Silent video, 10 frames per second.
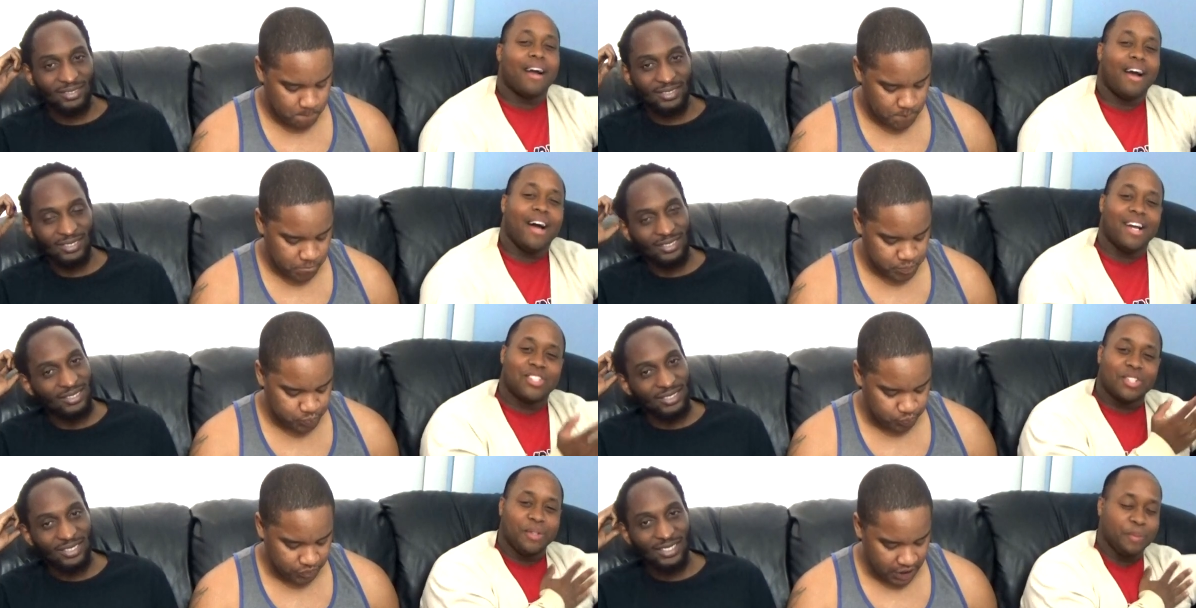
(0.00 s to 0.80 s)
Speaker 1: gosh.
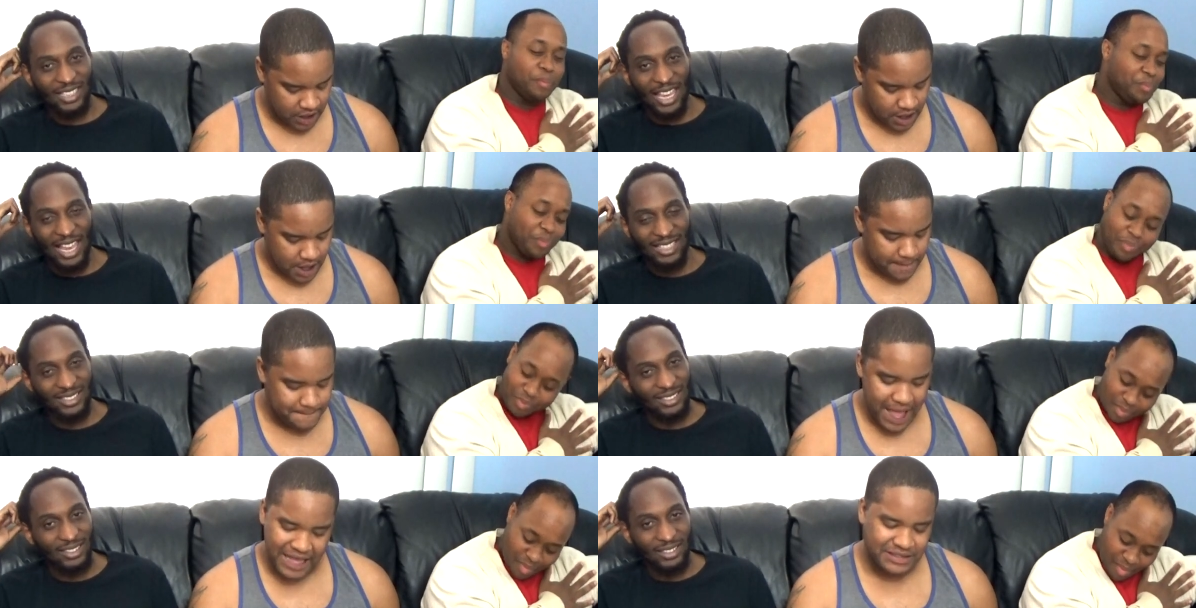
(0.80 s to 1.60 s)
Yes.
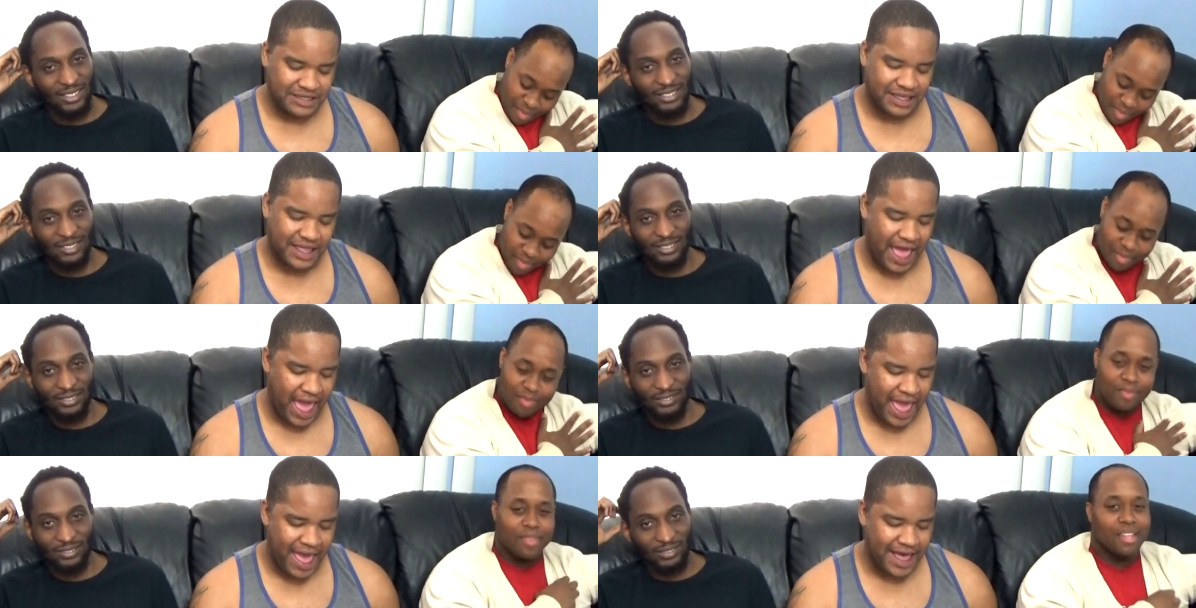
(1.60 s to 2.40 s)
Back to the
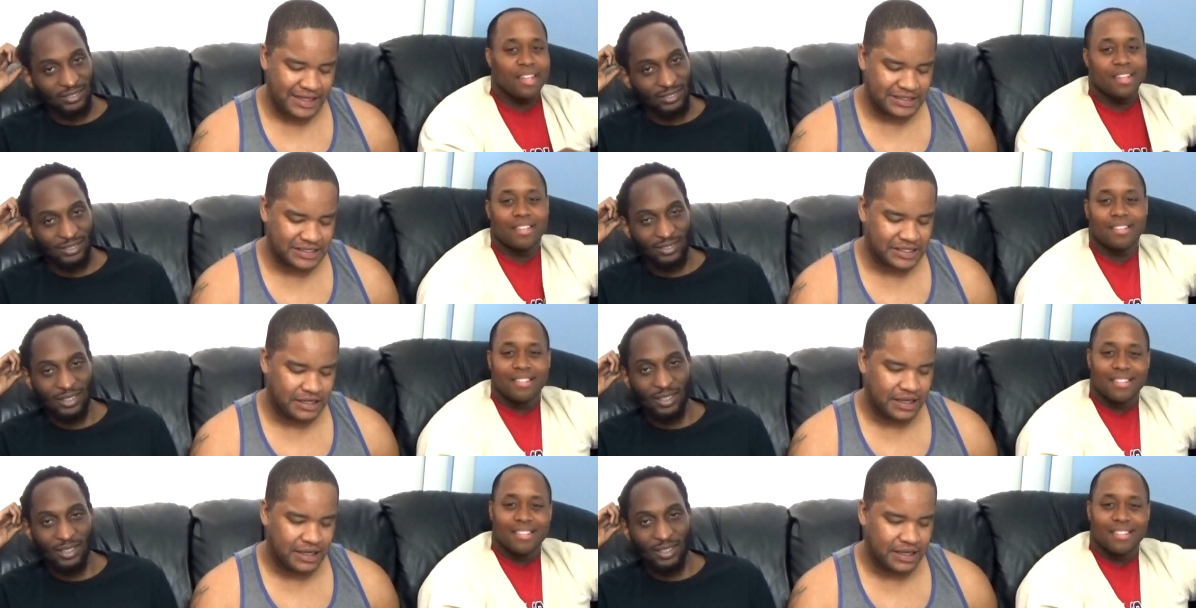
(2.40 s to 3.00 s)
cast